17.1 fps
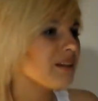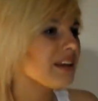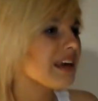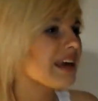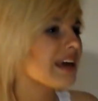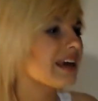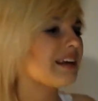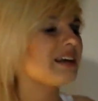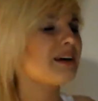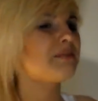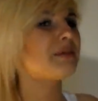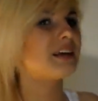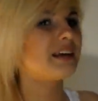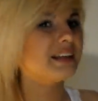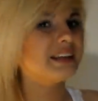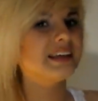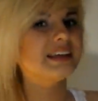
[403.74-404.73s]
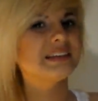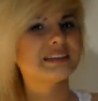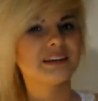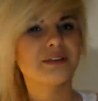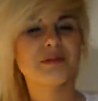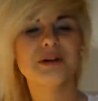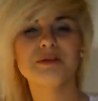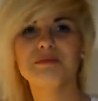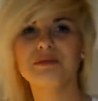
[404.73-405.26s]
end up killing
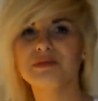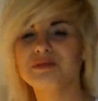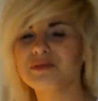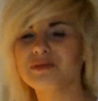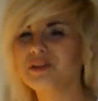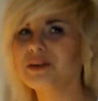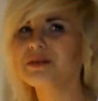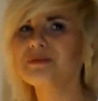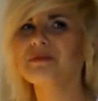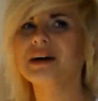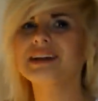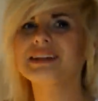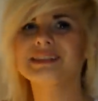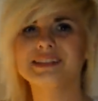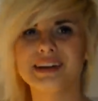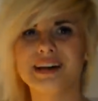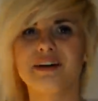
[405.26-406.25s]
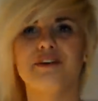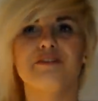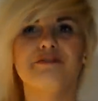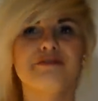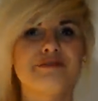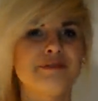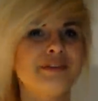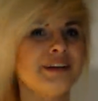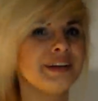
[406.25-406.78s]
someone before myself.
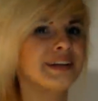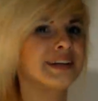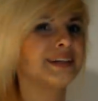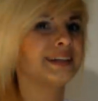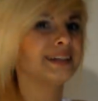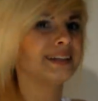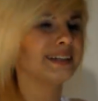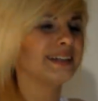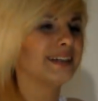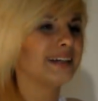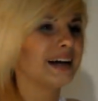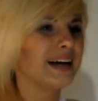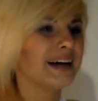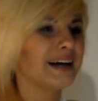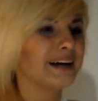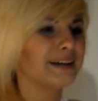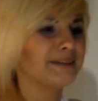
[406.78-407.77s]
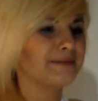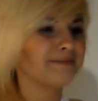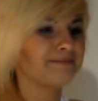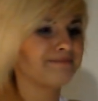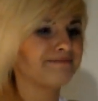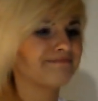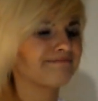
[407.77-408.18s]
Um,